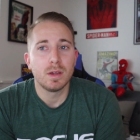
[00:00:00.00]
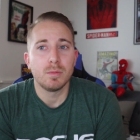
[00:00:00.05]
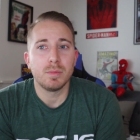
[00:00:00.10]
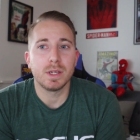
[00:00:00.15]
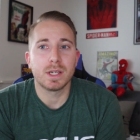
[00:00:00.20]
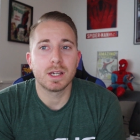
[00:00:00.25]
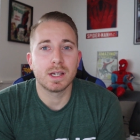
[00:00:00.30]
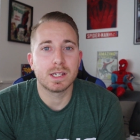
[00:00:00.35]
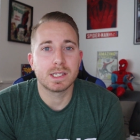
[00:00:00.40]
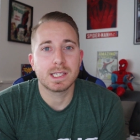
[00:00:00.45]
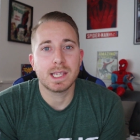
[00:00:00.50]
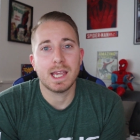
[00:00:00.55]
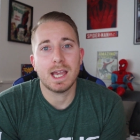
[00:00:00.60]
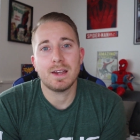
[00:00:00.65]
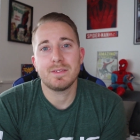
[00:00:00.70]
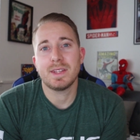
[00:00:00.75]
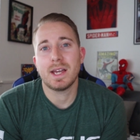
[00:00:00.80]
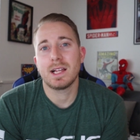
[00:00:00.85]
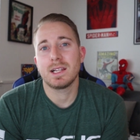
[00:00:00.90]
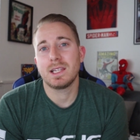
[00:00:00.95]
because they
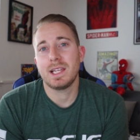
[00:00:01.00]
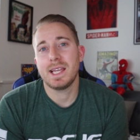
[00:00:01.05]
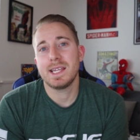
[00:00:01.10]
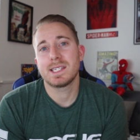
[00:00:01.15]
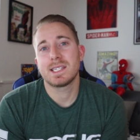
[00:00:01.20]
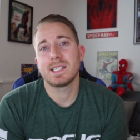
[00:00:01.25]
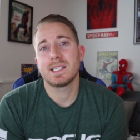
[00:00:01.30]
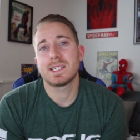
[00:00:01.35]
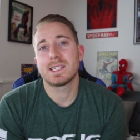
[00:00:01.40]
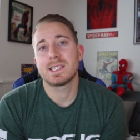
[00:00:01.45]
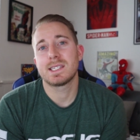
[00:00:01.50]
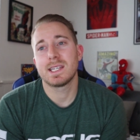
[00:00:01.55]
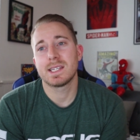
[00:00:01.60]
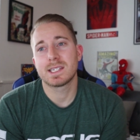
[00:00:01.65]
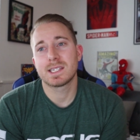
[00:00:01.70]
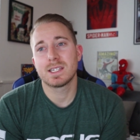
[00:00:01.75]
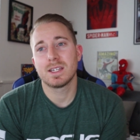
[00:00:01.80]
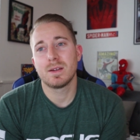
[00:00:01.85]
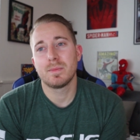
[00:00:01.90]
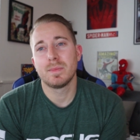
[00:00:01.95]
have that laceless
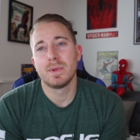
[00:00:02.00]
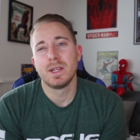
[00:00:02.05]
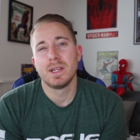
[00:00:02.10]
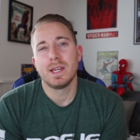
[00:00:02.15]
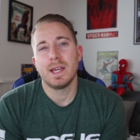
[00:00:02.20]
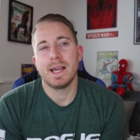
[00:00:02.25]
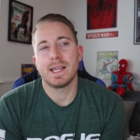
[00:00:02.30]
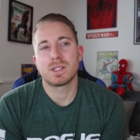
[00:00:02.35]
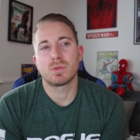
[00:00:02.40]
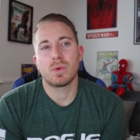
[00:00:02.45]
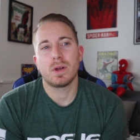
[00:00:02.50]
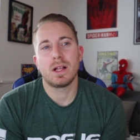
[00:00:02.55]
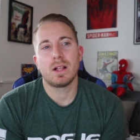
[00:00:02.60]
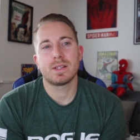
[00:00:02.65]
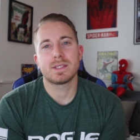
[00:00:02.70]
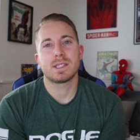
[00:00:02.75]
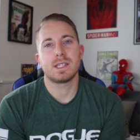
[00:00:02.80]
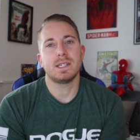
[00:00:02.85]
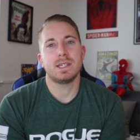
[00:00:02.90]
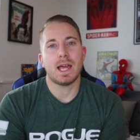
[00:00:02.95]
system as well
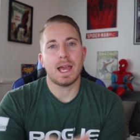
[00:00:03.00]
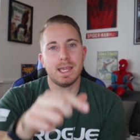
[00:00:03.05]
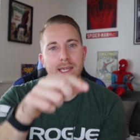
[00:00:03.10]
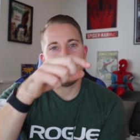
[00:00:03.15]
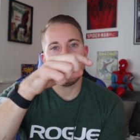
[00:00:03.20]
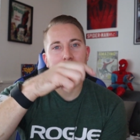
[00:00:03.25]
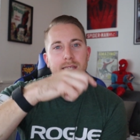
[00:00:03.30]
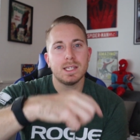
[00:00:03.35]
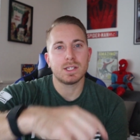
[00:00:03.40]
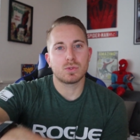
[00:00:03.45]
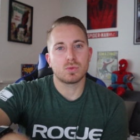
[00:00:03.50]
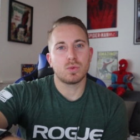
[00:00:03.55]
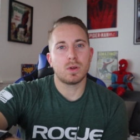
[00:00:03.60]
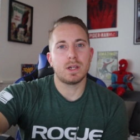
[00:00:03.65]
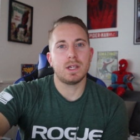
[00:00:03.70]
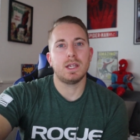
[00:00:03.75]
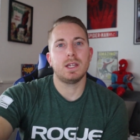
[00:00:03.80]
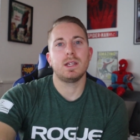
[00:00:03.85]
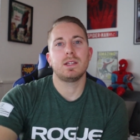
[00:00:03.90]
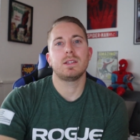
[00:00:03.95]
as the Nike that's
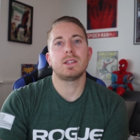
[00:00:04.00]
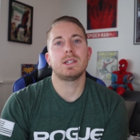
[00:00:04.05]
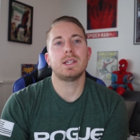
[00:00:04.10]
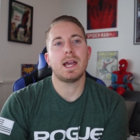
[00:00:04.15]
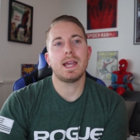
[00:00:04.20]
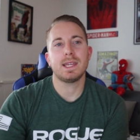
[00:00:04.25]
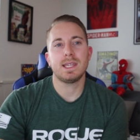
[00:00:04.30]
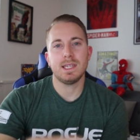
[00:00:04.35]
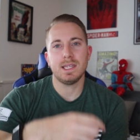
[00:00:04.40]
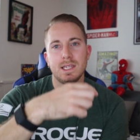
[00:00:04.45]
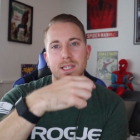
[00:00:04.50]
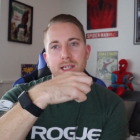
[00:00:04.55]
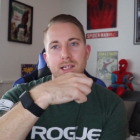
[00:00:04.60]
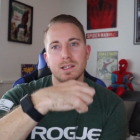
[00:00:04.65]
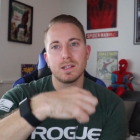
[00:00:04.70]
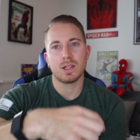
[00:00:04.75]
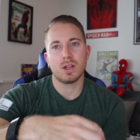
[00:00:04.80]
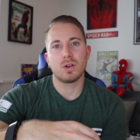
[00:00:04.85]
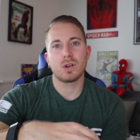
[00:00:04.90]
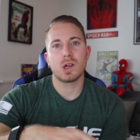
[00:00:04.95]
running, the Nike
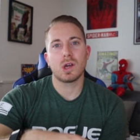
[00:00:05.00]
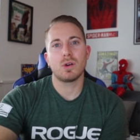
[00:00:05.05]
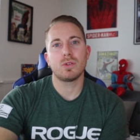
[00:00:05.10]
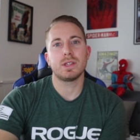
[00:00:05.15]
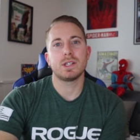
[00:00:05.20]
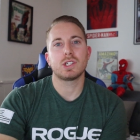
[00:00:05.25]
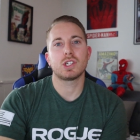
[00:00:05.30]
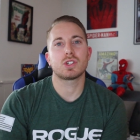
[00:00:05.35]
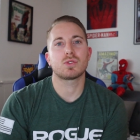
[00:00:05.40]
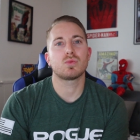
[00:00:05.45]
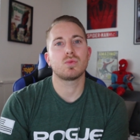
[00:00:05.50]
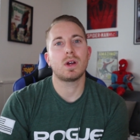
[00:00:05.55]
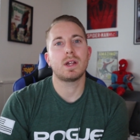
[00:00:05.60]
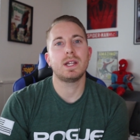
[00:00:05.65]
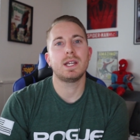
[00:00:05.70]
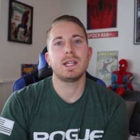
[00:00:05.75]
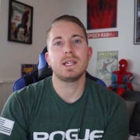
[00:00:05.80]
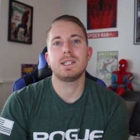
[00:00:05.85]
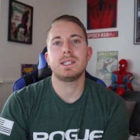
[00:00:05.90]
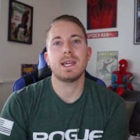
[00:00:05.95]
logo that's just
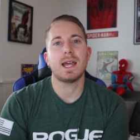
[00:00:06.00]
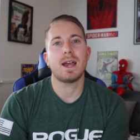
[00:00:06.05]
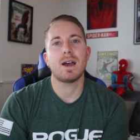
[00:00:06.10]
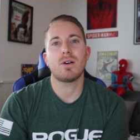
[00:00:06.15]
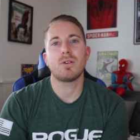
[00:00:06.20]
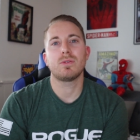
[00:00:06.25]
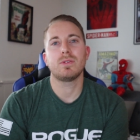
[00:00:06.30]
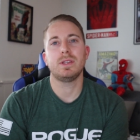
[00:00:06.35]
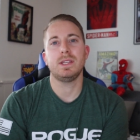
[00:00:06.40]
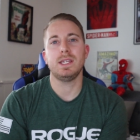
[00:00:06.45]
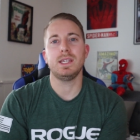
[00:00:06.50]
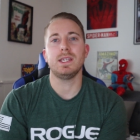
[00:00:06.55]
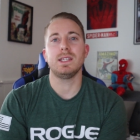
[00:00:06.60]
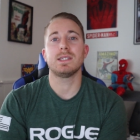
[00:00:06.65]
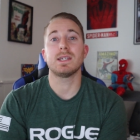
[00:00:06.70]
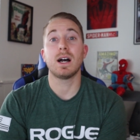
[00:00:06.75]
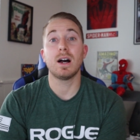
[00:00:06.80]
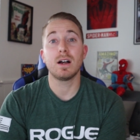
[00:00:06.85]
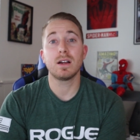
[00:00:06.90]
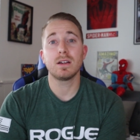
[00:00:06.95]
running down the
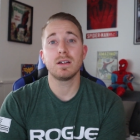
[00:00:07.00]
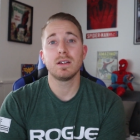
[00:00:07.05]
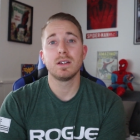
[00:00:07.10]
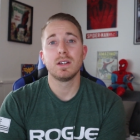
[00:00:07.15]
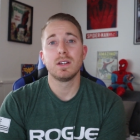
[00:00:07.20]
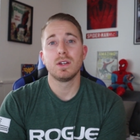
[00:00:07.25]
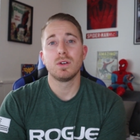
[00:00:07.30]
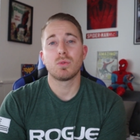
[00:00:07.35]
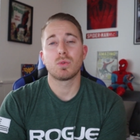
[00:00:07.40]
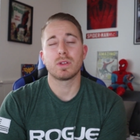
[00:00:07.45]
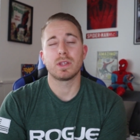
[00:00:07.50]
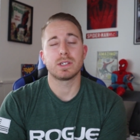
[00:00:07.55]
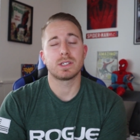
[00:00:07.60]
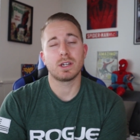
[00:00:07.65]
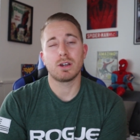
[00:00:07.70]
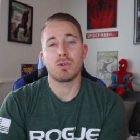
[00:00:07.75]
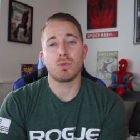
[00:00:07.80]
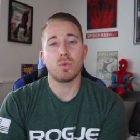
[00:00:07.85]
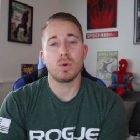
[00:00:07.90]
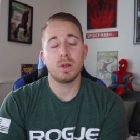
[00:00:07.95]
tongue where the
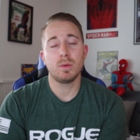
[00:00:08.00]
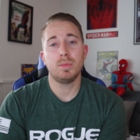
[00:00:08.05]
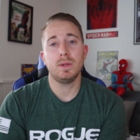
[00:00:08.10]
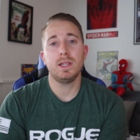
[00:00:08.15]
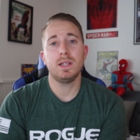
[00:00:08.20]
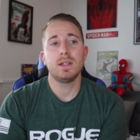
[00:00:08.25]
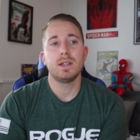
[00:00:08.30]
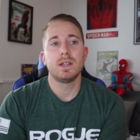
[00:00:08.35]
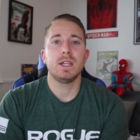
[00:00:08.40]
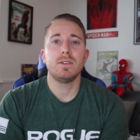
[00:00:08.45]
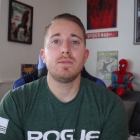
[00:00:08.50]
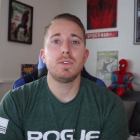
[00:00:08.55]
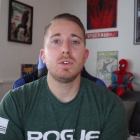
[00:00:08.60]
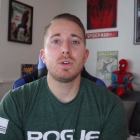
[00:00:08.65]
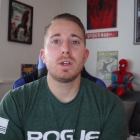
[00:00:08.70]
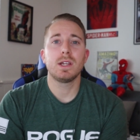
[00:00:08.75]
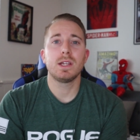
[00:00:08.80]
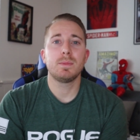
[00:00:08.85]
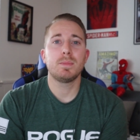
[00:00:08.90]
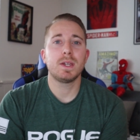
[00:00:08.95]
tongue would be. If
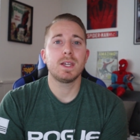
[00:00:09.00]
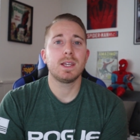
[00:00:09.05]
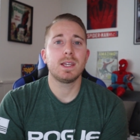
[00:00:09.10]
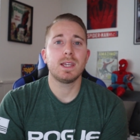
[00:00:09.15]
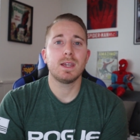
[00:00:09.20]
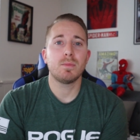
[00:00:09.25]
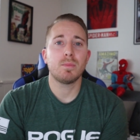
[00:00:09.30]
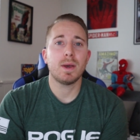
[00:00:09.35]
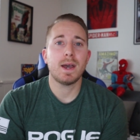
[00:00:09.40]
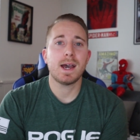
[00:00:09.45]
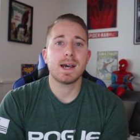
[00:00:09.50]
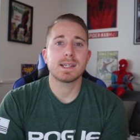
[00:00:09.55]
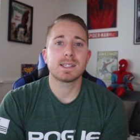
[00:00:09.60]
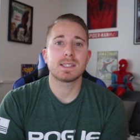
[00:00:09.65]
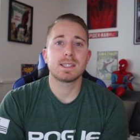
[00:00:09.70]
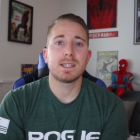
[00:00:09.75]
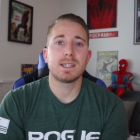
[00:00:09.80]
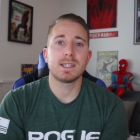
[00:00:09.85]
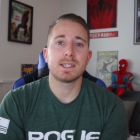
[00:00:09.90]
you can get past the